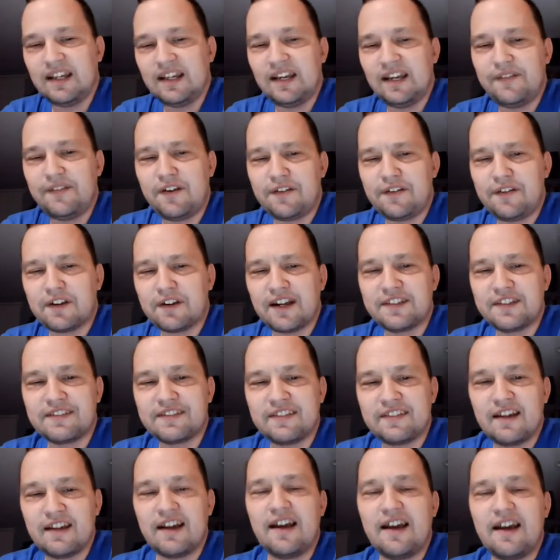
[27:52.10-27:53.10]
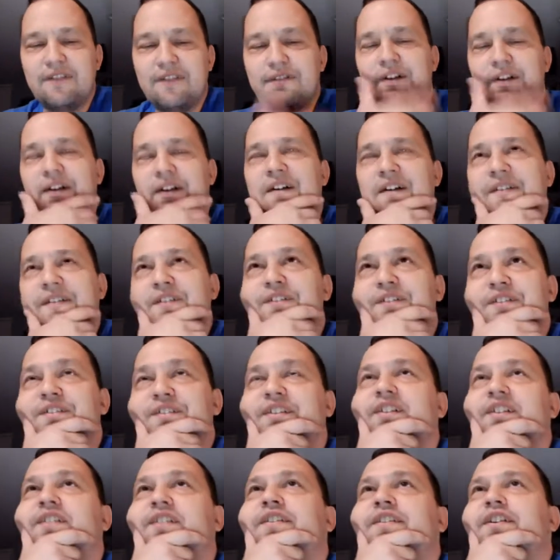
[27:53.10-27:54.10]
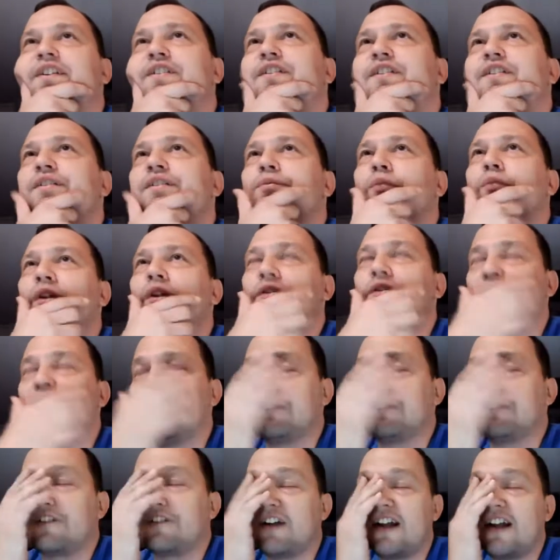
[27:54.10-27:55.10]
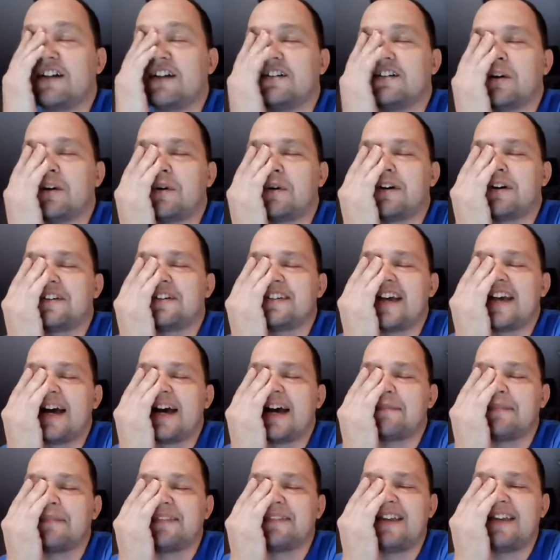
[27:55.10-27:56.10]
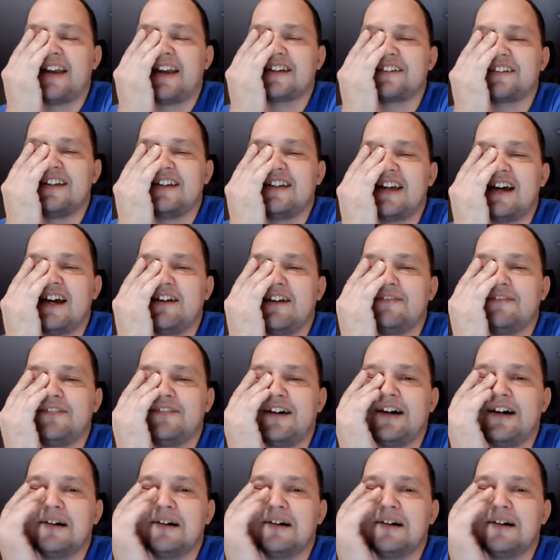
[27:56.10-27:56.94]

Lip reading: Have you ever guys? There's this one restaurant. I don't know where it's at, but they actually have